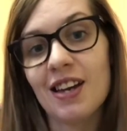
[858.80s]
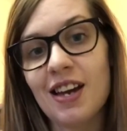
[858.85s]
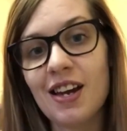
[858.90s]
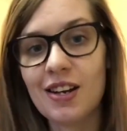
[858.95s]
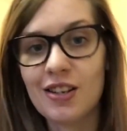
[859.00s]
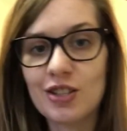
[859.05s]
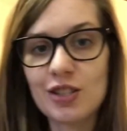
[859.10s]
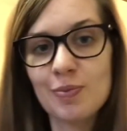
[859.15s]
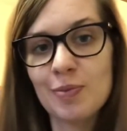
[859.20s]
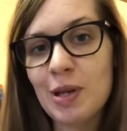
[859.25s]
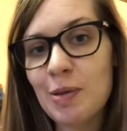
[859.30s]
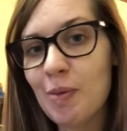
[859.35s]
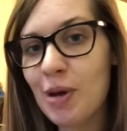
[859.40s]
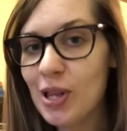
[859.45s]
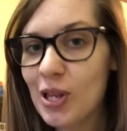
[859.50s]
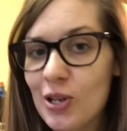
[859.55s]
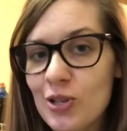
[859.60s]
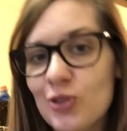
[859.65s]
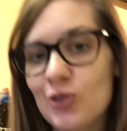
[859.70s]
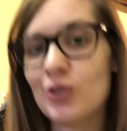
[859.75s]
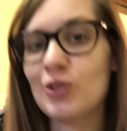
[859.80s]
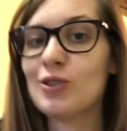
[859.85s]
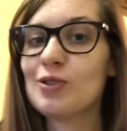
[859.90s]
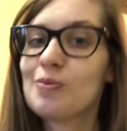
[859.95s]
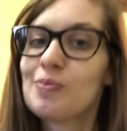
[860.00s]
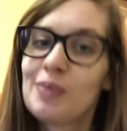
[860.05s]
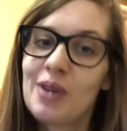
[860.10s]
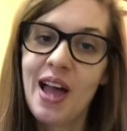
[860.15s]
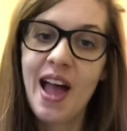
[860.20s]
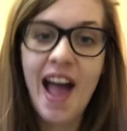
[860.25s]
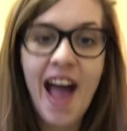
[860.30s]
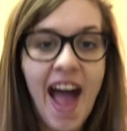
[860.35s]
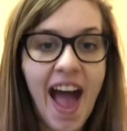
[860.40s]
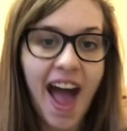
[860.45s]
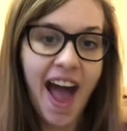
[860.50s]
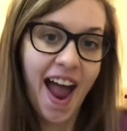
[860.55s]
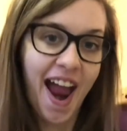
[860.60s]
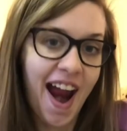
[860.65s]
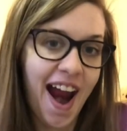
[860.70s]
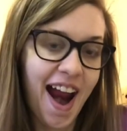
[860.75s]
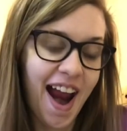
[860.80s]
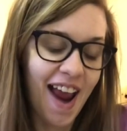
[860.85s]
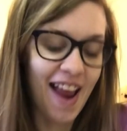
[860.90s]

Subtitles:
Here's me in my laundry room. All right.